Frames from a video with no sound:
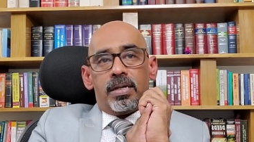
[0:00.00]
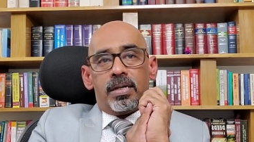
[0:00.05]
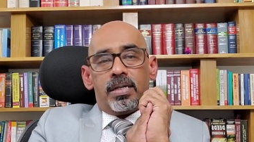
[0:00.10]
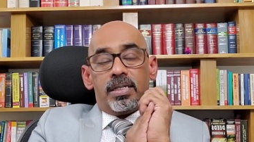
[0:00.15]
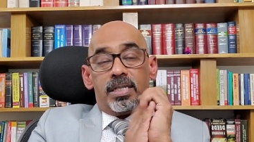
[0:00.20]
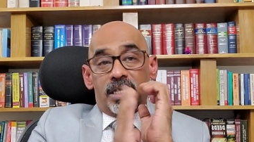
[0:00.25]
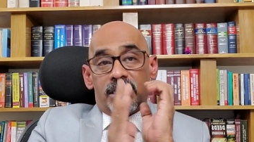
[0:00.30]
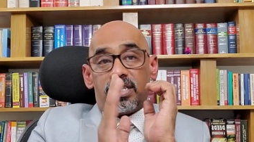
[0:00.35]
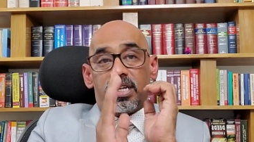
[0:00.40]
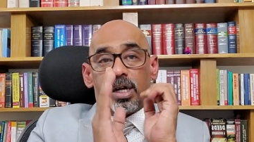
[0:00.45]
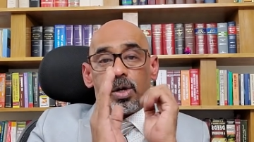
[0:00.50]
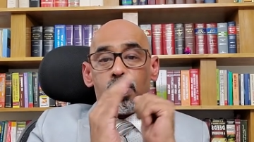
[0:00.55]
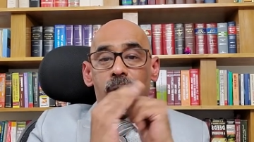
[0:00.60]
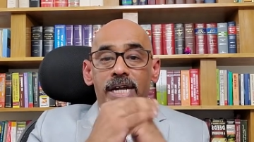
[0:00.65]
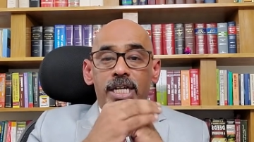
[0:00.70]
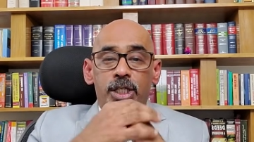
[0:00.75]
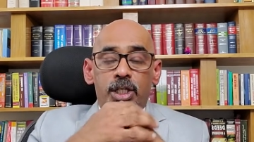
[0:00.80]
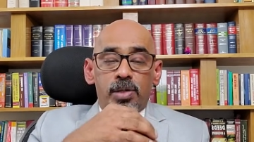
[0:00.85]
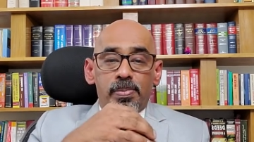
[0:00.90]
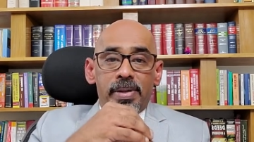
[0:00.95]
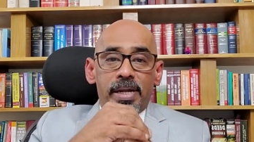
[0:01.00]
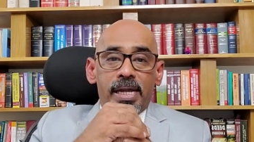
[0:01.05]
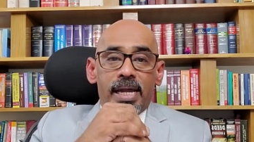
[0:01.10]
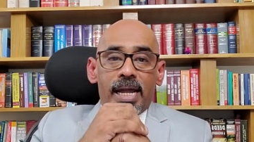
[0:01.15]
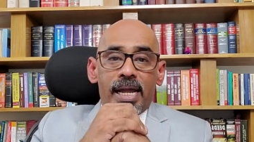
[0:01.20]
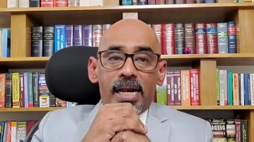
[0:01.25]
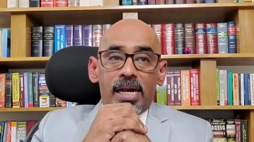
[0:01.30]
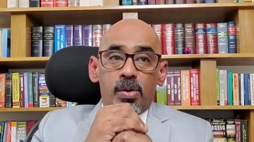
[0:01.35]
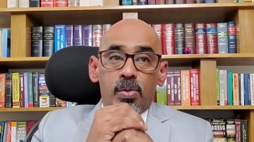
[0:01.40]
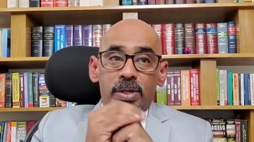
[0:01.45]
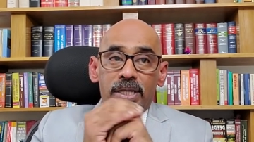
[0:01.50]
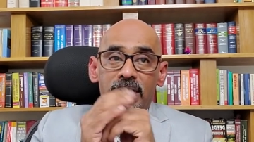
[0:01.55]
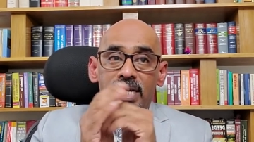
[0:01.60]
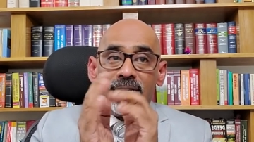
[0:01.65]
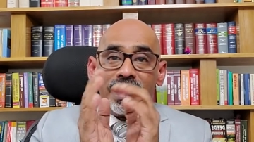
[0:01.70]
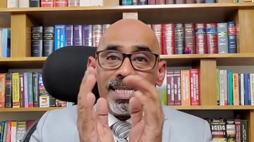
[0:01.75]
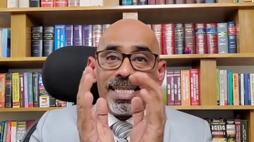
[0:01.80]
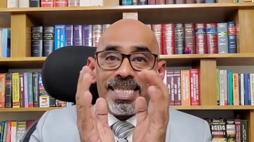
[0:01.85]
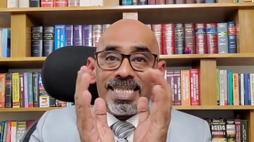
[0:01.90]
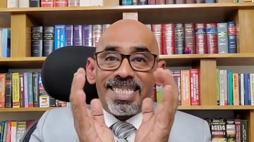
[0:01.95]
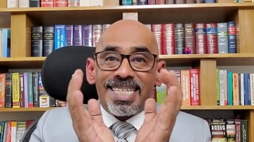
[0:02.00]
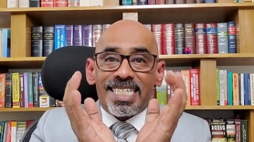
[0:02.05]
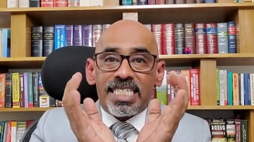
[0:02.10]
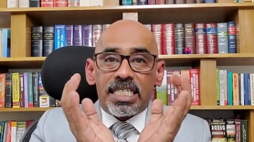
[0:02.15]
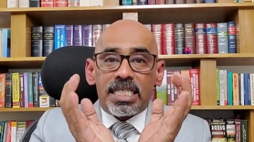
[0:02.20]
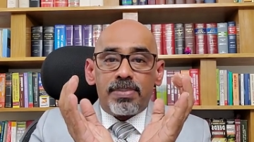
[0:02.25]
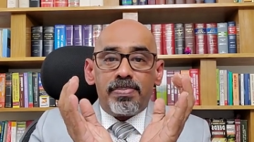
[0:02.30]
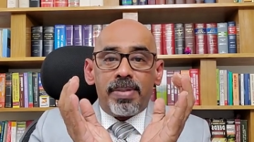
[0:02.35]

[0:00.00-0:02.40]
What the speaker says: This requires to be held within 6